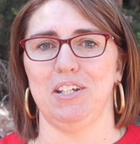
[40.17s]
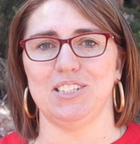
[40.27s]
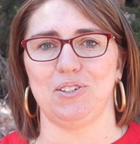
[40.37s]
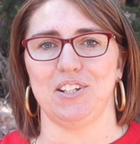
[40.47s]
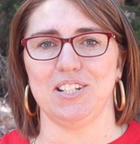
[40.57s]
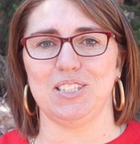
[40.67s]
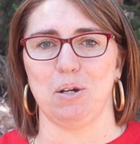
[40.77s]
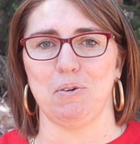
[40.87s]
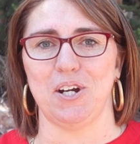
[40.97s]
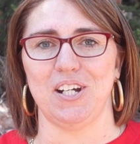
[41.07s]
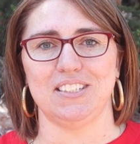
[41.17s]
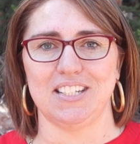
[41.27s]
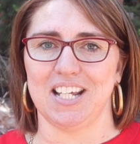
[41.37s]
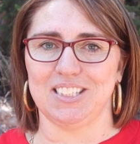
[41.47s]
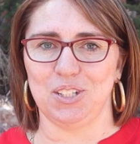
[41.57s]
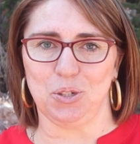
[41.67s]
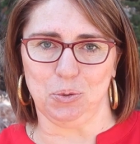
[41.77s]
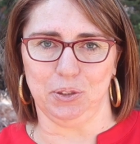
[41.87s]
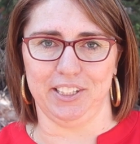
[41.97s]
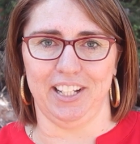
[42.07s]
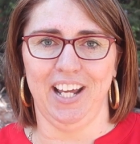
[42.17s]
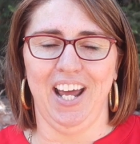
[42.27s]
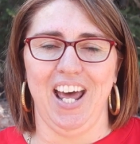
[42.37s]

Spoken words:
means during the summer it's nice and cool.